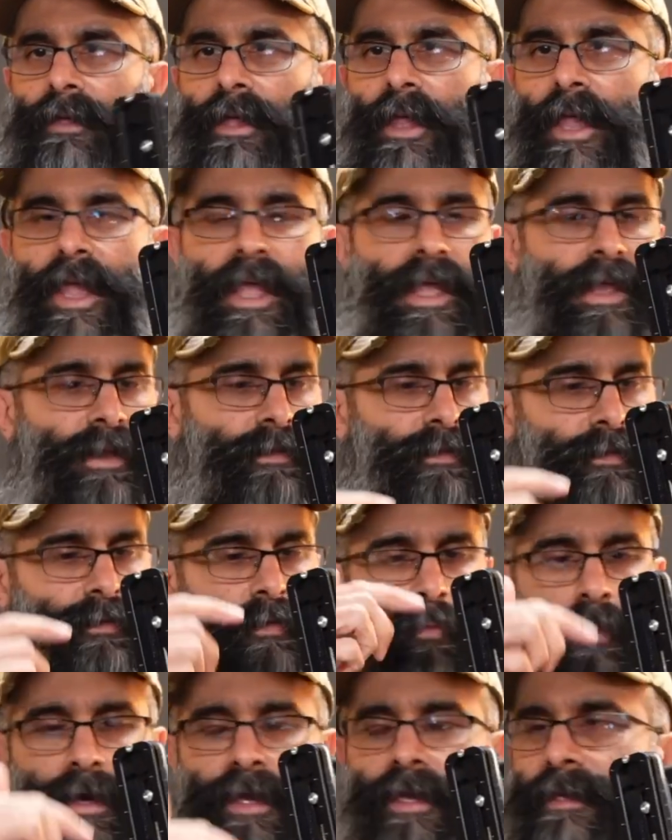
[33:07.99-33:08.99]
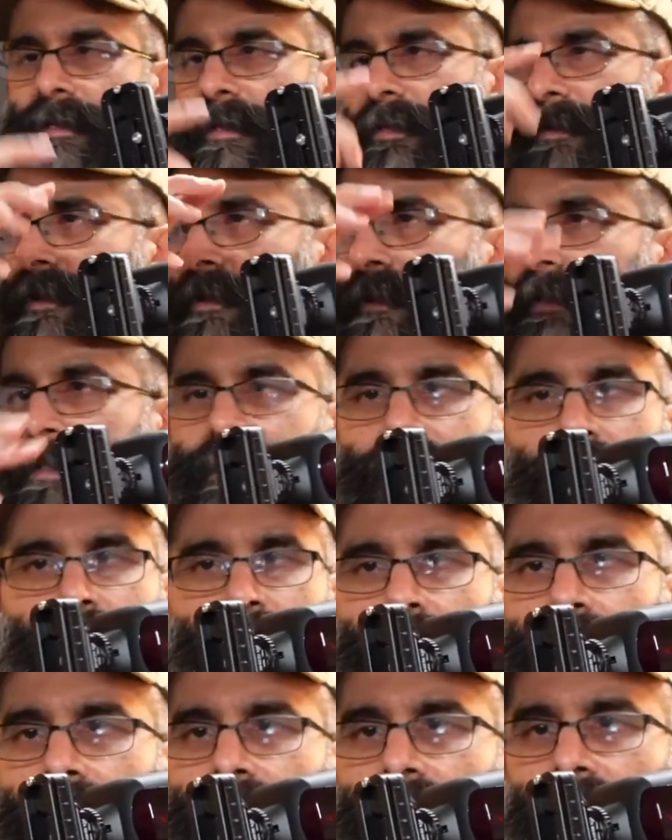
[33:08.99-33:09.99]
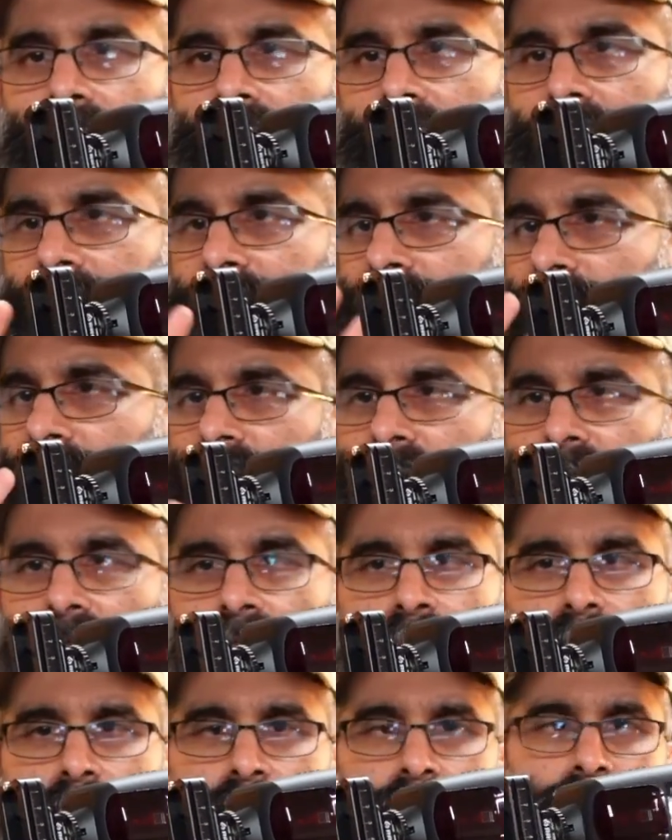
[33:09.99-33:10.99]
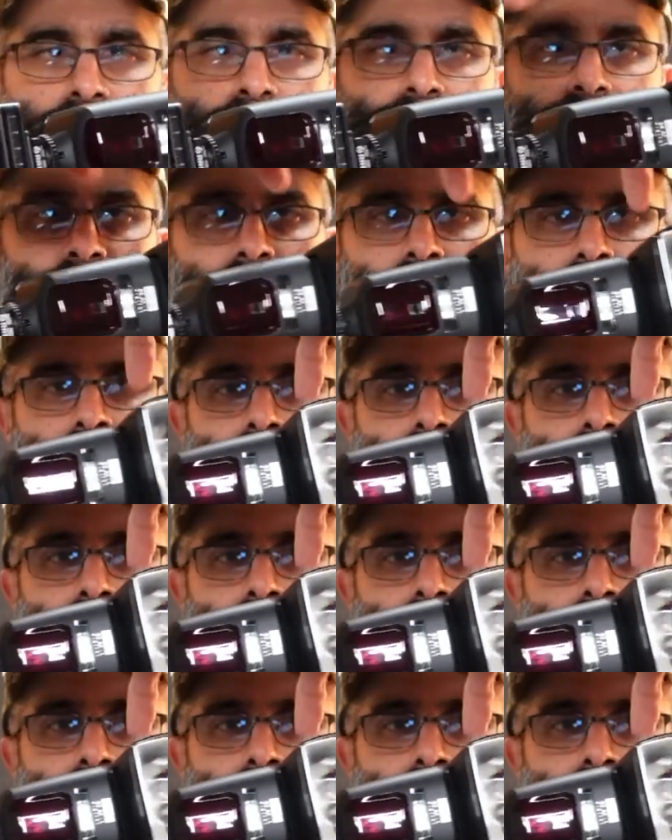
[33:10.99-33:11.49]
And the weight is all centered. It just feels